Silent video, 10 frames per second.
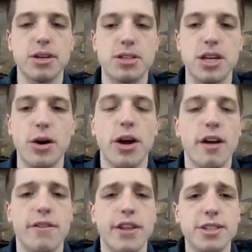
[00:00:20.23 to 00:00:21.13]
So
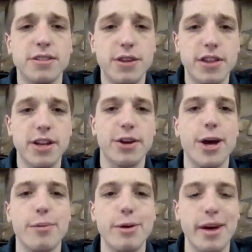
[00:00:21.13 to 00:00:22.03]
for those of you that don't know
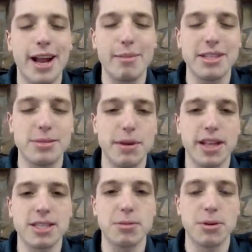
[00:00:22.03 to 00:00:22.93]
me, my name is Billy
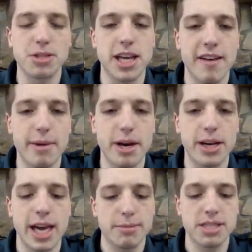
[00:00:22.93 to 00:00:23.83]
Cebulski. I've been on
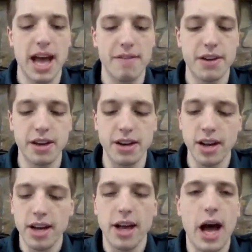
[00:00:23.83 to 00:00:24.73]
camp staff here
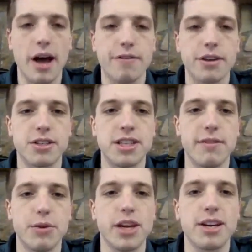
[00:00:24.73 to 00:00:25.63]
for
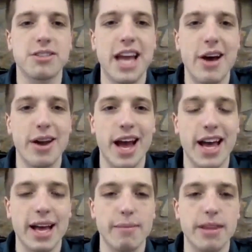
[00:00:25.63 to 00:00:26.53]
several years now, and I
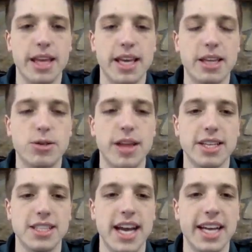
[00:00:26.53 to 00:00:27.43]
am the
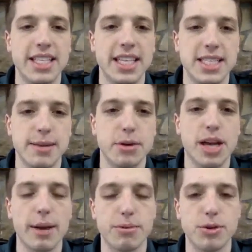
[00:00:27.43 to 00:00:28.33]
2019 summer
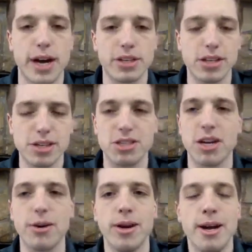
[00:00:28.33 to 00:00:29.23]
camp director.
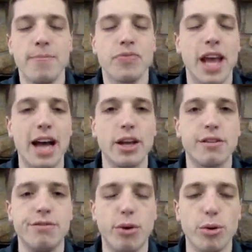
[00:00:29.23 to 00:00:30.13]
So I look
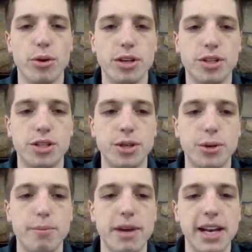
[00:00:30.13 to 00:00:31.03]
forward
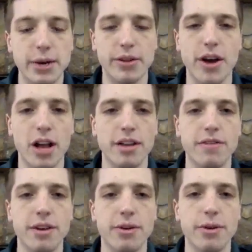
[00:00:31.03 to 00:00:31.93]
to meeting with all
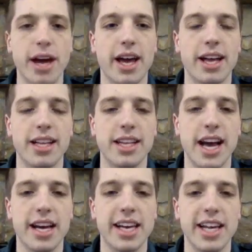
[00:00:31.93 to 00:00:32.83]
of you and
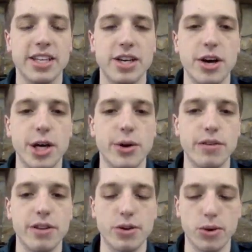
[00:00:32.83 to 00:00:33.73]
getting to know you
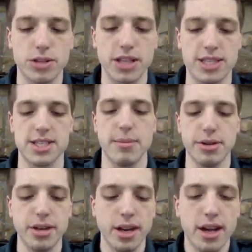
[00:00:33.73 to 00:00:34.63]
over the course of the
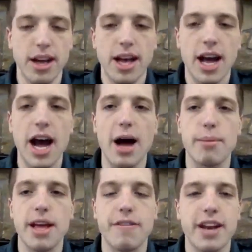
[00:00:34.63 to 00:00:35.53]
summer.
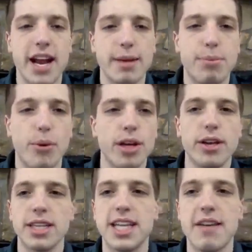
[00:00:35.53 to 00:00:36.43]
If at any point you
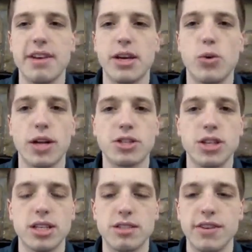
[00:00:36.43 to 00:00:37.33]
guys have any
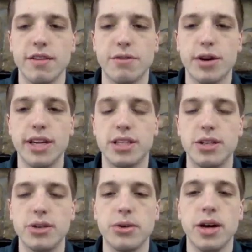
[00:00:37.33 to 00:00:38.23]
questions, feel free
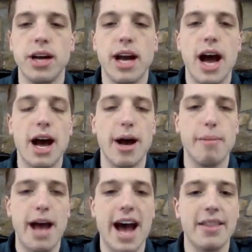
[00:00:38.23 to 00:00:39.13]
to
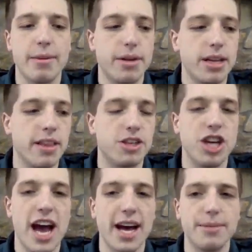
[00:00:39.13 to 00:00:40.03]
add them into the
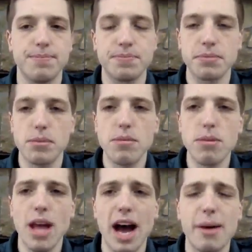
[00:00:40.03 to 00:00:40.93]
chat
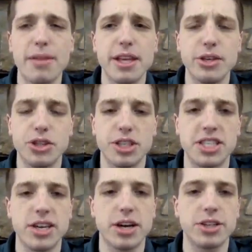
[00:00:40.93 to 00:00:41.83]
that you should
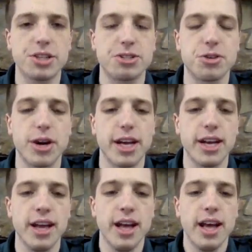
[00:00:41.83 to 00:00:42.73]
see on your screen.